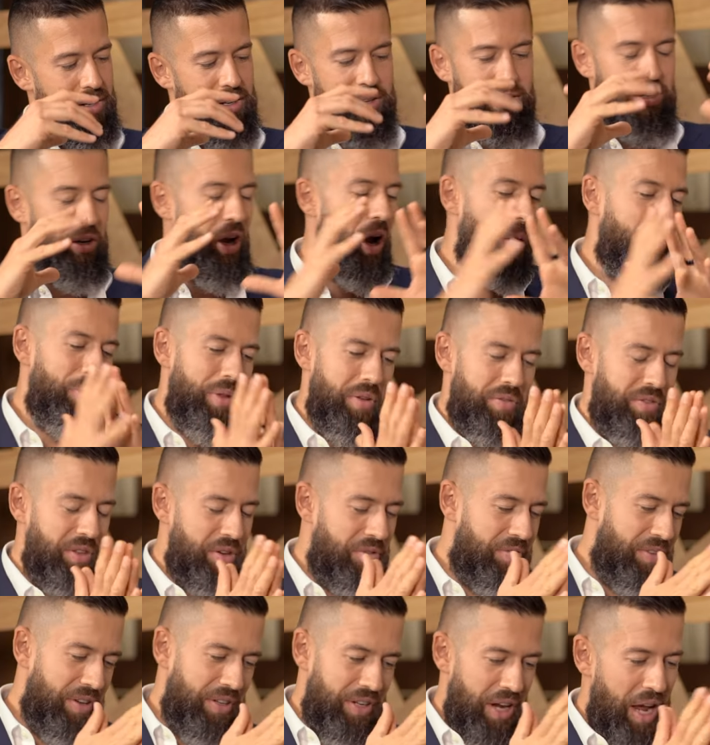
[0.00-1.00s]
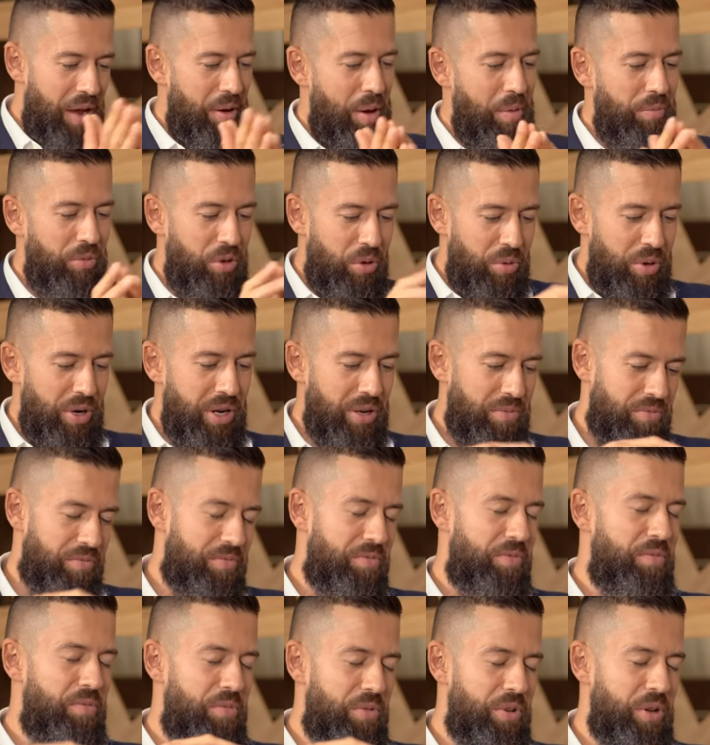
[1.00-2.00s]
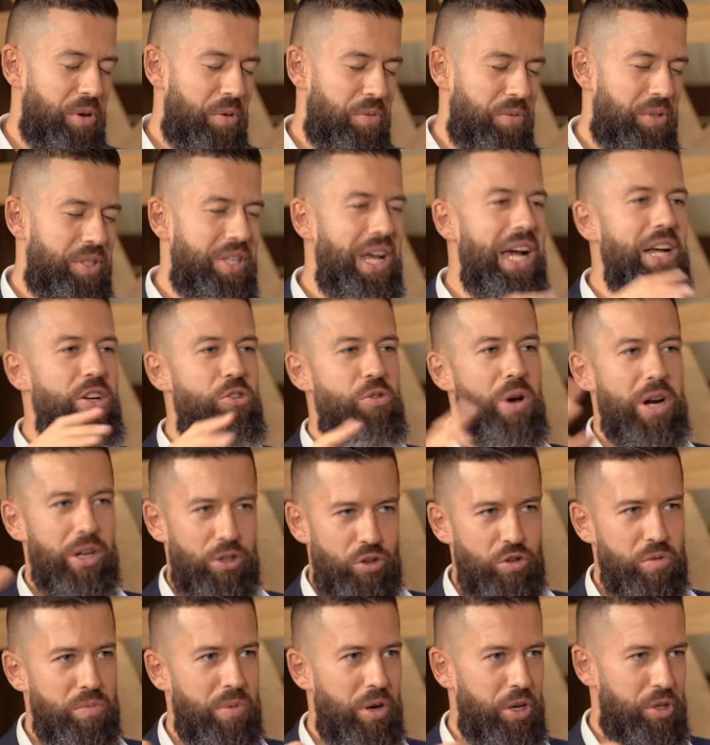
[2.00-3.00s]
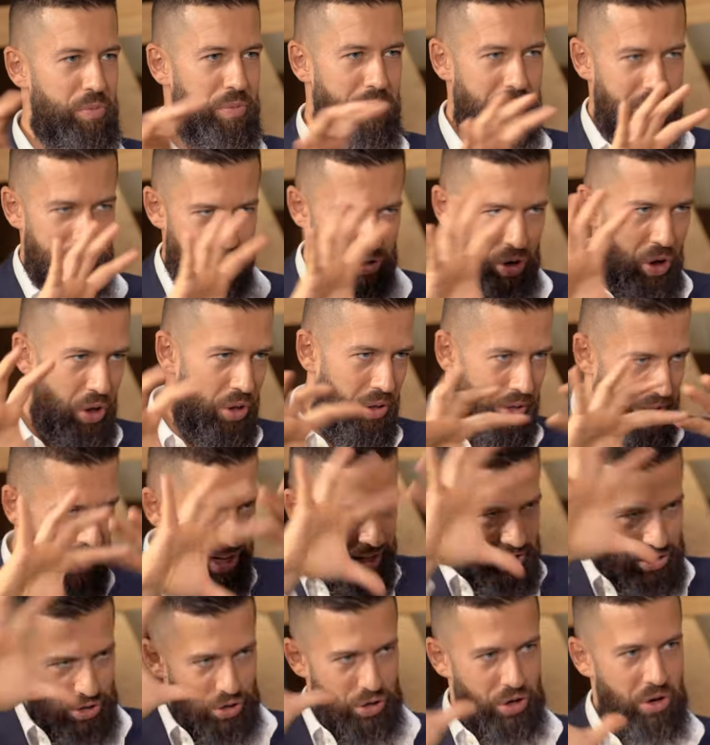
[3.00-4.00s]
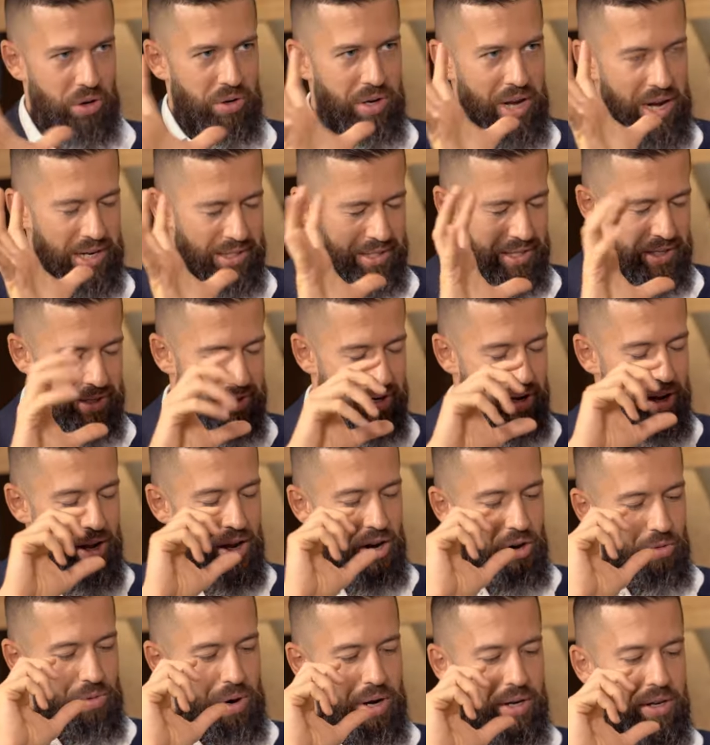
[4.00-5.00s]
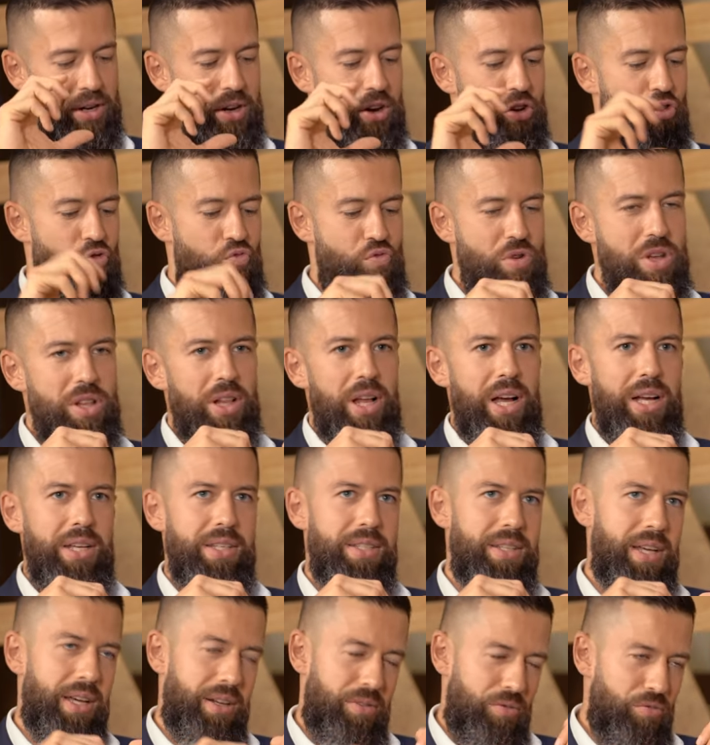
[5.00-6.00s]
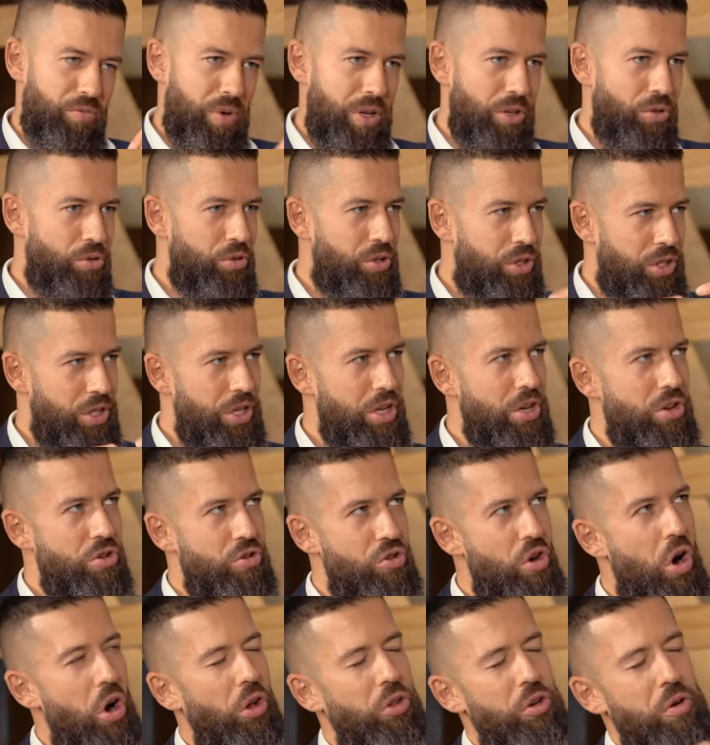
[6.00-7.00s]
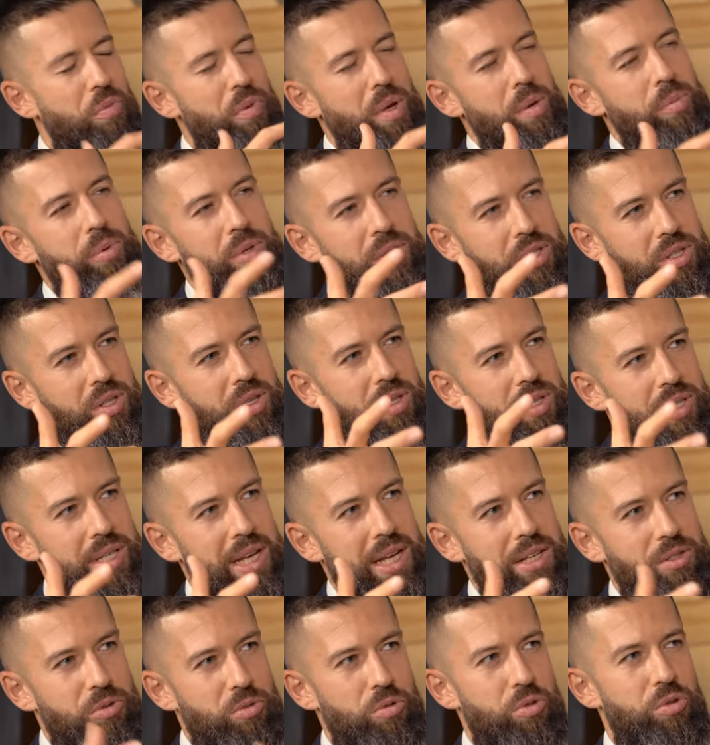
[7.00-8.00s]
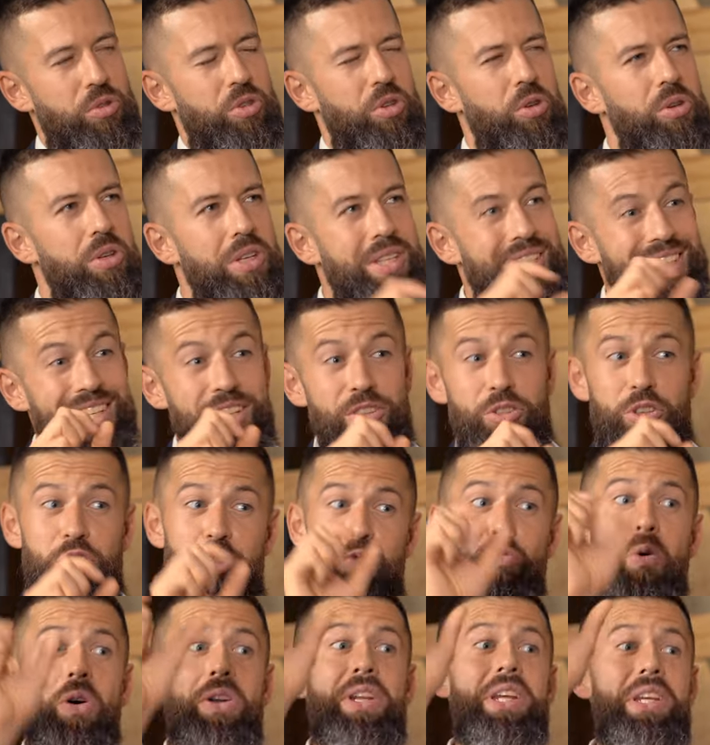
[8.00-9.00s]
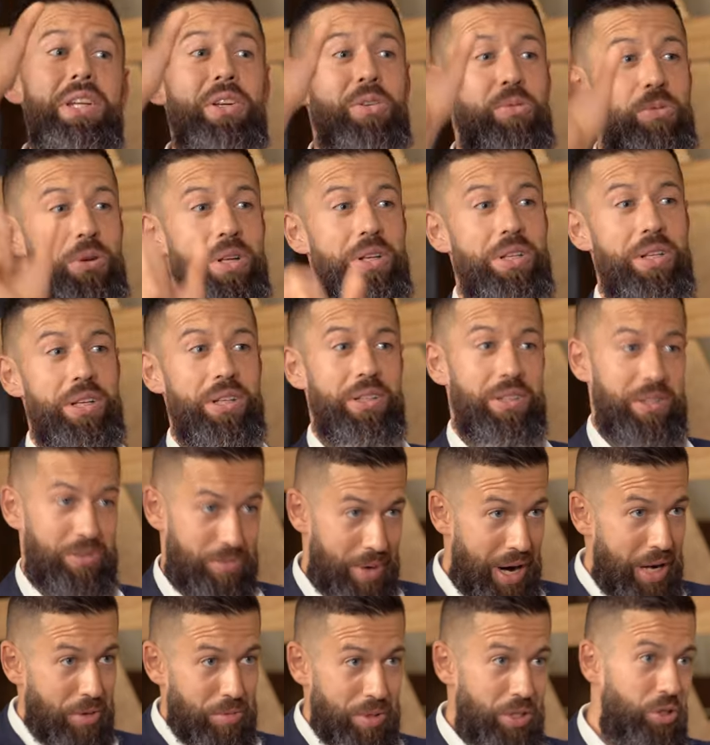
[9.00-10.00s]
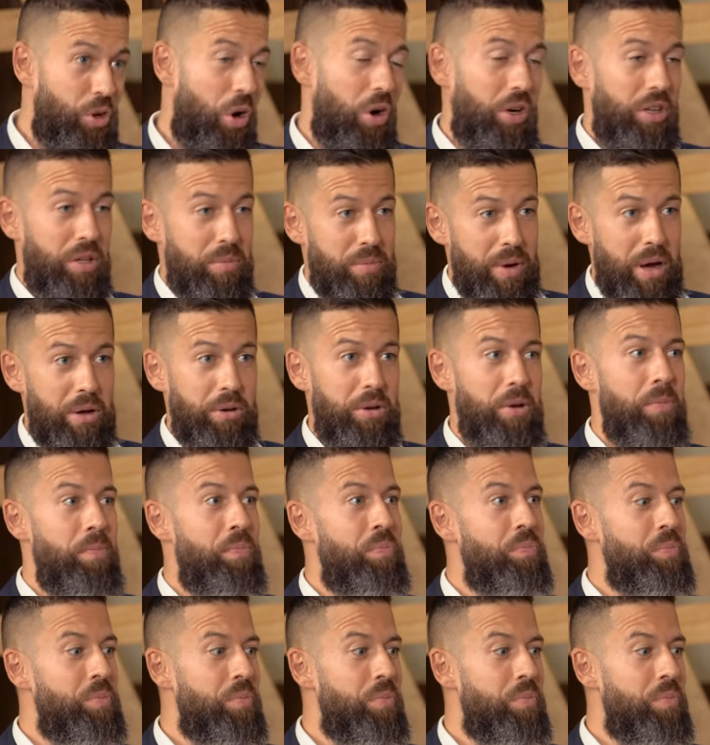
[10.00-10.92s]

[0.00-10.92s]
the couple of different, I don't want to, you know, sidetrack too much, but it's all interconnected, right? Realize that when you see other people's success, you see just one ingredient, right? We talked about